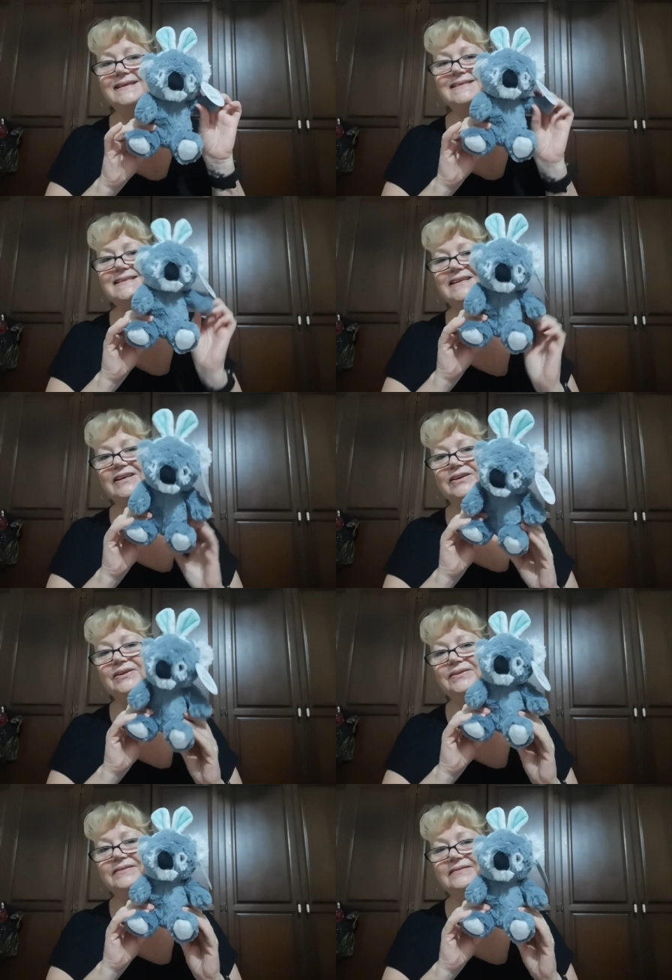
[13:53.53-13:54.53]
isn't he
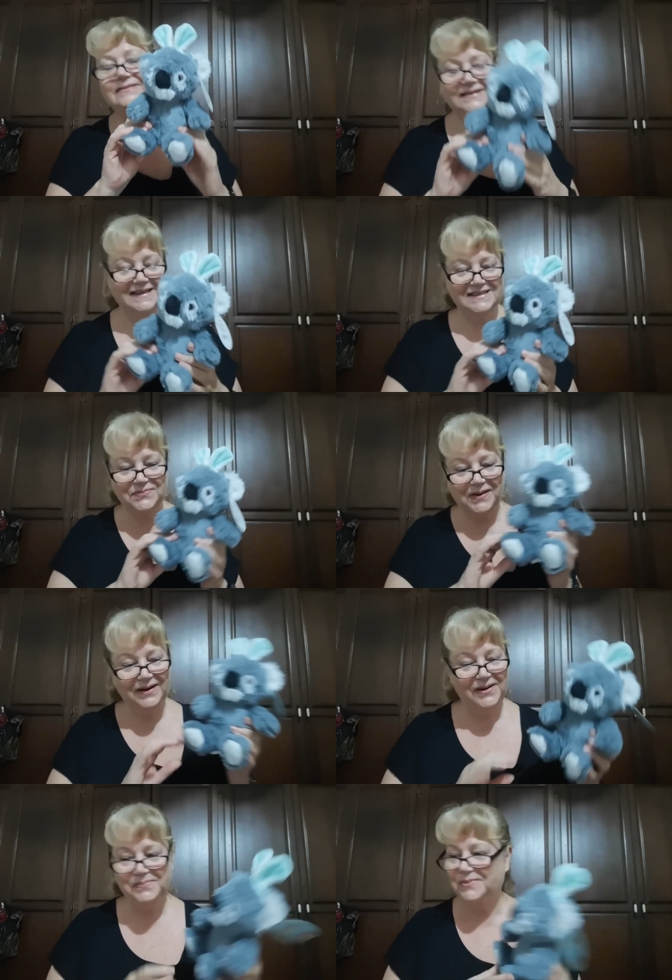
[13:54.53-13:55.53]
cute that's
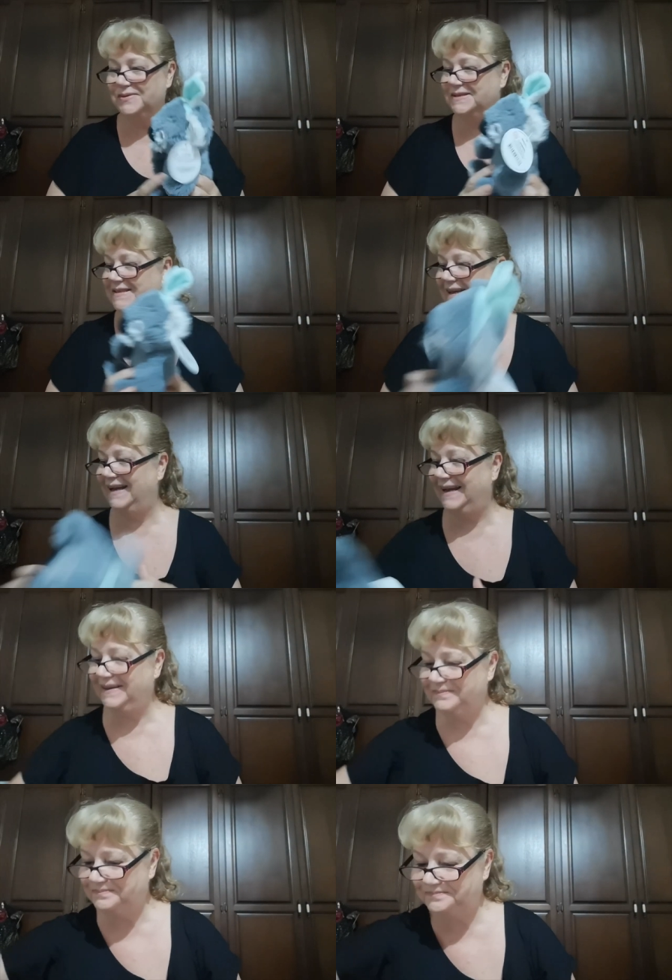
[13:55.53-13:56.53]
one I bought
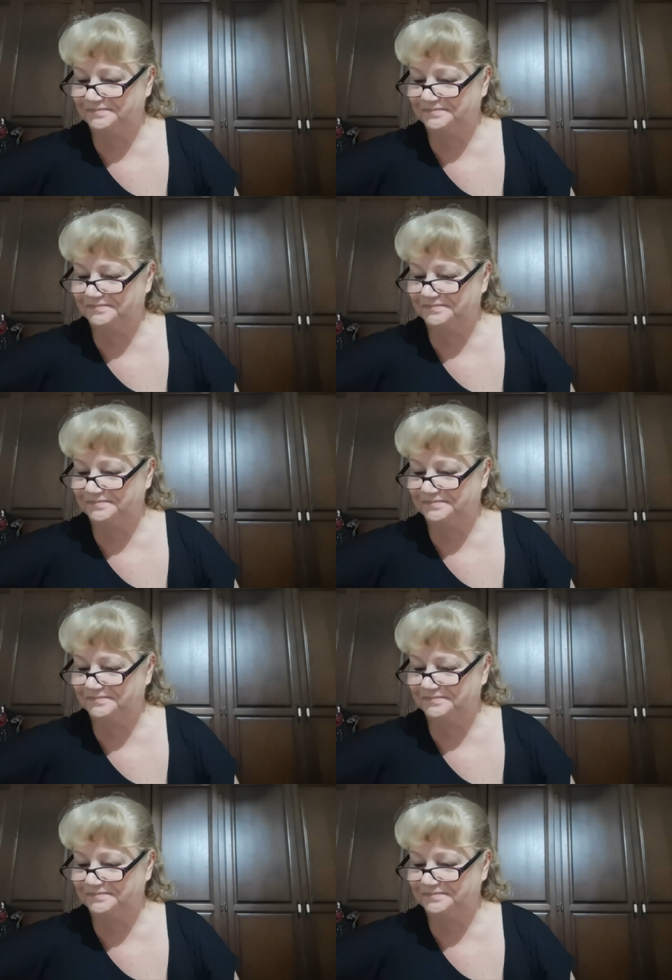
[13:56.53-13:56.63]
today